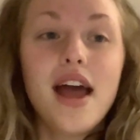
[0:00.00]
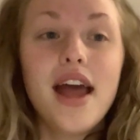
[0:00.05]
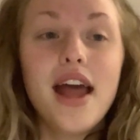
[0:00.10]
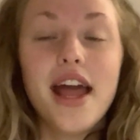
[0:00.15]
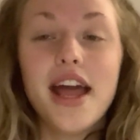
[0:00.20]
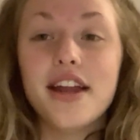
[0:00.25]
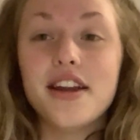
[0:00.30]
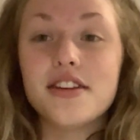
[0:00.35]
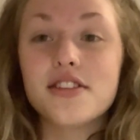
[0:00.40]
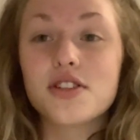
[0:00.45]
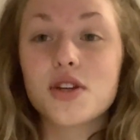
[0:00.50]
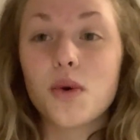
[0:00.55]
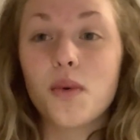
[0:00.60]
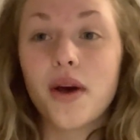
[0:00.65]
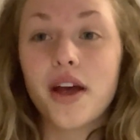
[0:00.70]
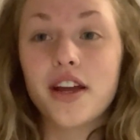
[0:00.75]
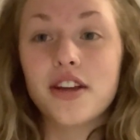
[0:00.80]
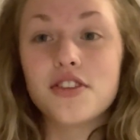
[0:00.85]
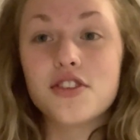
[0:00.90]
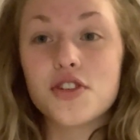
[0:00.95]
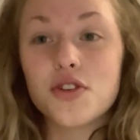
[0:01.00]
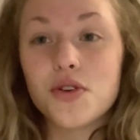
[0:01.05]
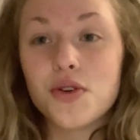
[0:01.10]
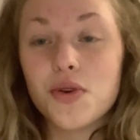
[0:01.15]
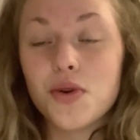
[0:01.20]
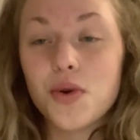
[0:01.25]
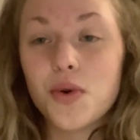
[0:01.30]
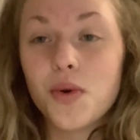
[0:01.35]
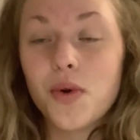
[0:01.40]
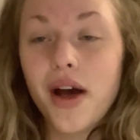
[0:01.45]
It is going
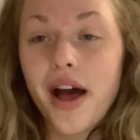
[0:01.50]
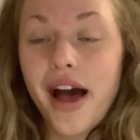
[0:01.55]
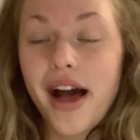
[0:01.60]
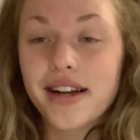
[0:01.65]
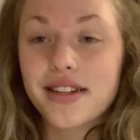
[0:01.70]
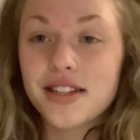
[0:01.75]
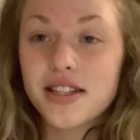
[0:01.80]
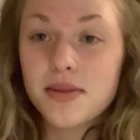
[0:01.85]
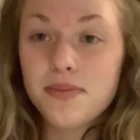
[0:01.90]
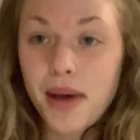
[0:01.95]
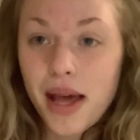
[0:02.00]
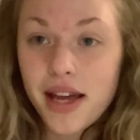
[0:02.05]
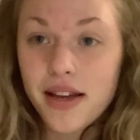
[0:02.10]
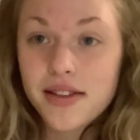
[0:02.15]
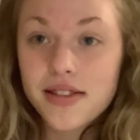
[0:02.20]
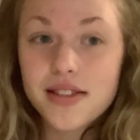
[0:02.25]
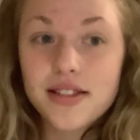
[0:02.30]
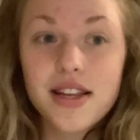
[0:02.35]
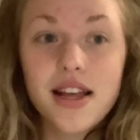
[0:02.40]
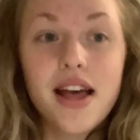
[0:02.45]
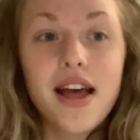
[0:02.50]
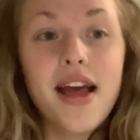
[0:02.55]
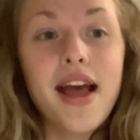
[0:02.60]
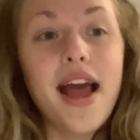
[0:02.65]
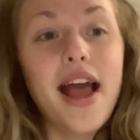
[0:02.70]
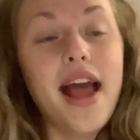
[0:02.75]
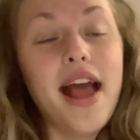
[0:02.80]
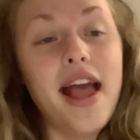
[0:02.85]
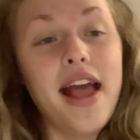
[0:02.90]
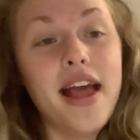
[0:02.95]
to act as a base,
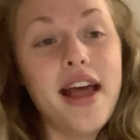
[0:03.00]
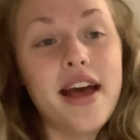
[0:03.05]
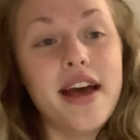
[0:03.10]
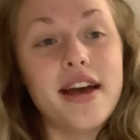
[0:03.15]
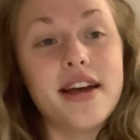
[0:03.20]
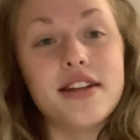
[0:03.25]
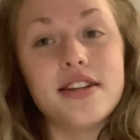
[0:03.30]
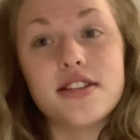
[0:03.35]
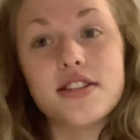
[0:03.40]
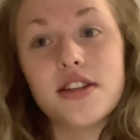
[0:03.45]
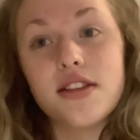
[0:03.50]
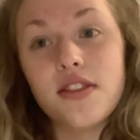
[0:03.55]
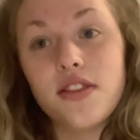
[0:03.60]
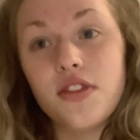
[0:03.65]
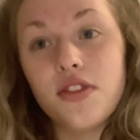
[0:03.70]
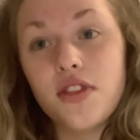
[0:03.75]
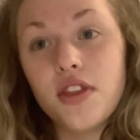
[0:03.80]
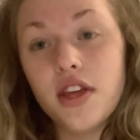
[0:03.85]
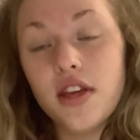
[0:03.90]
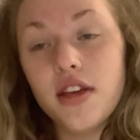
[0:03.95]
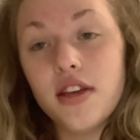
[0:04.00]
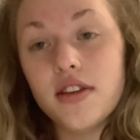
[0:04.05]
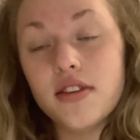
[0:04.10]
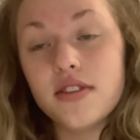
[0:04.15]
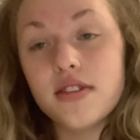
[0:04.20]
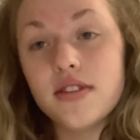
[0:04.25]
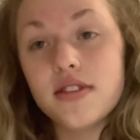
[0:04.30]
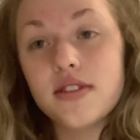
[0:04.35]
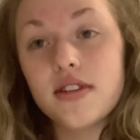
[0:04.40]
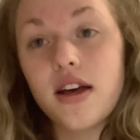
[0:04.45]
and
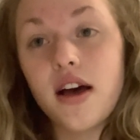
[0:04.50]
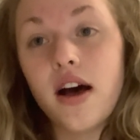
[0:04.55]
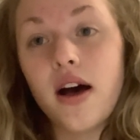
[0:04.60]
these